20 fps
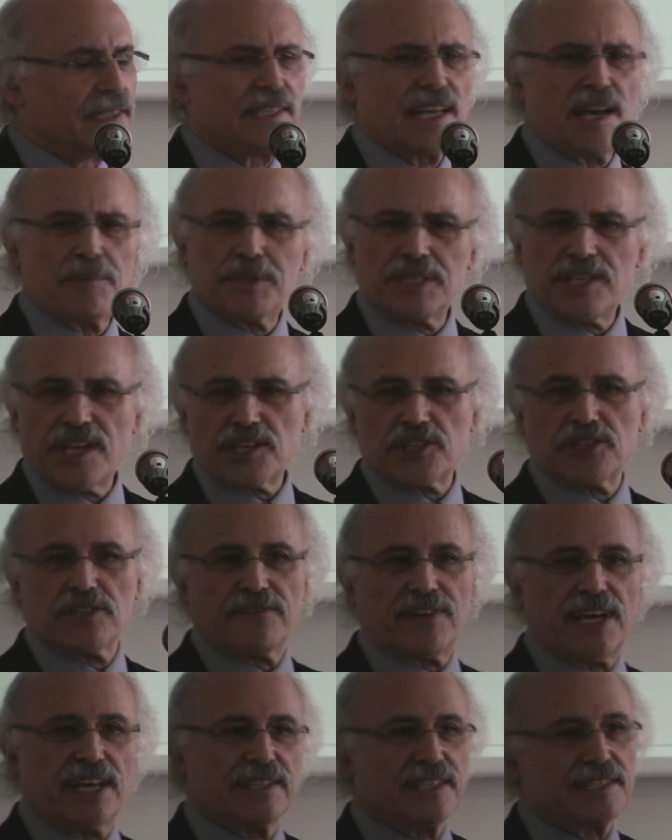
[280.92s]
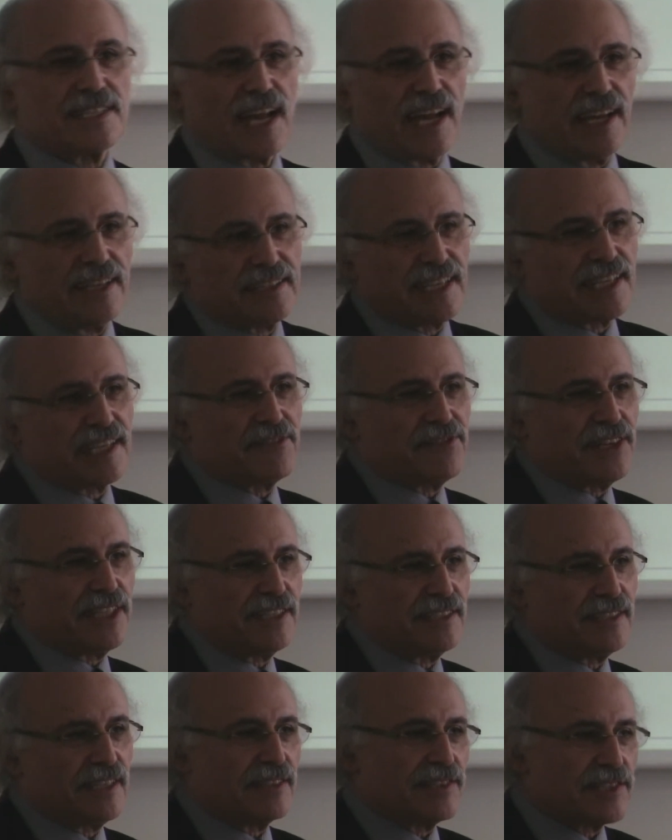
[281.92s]
Now, protection of others, I think if
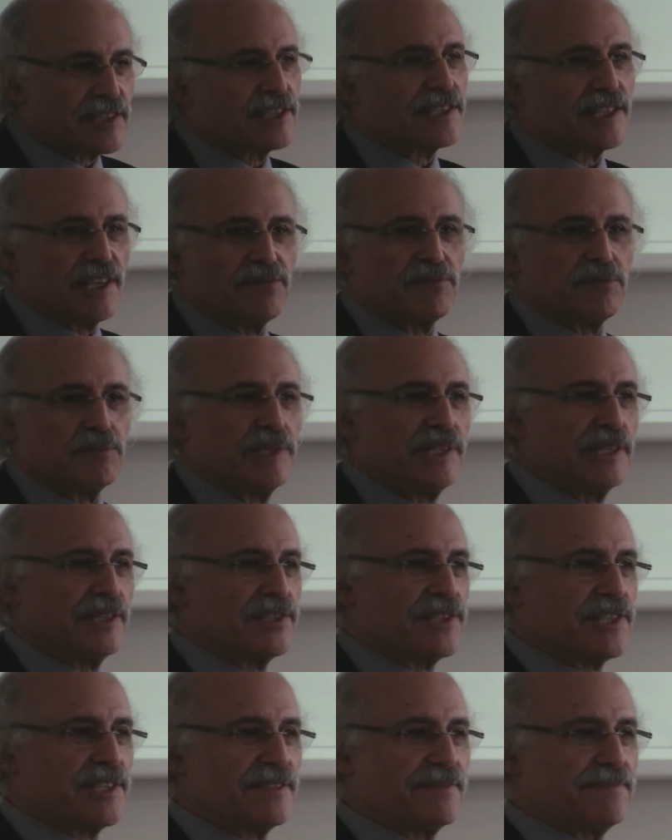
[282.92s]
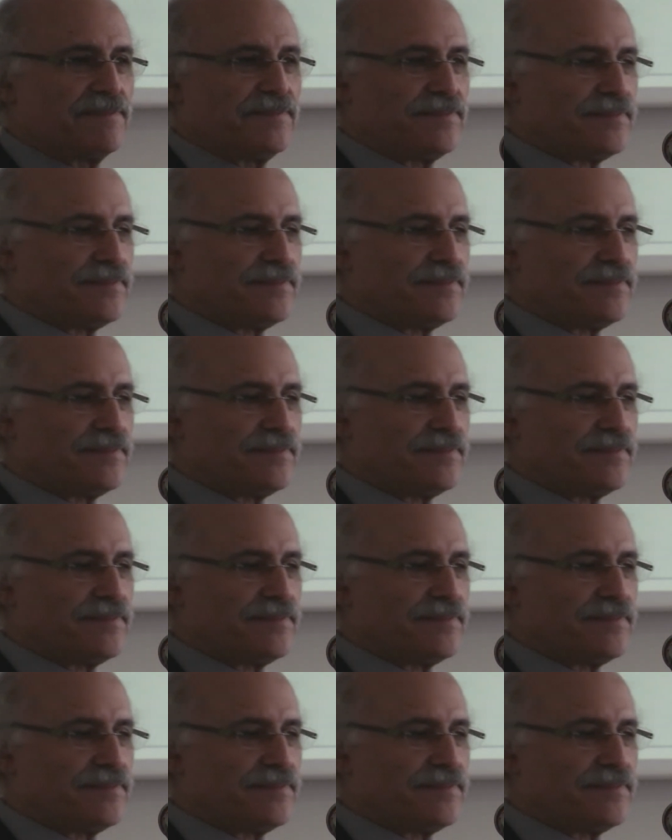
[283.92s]
anything this is even worse.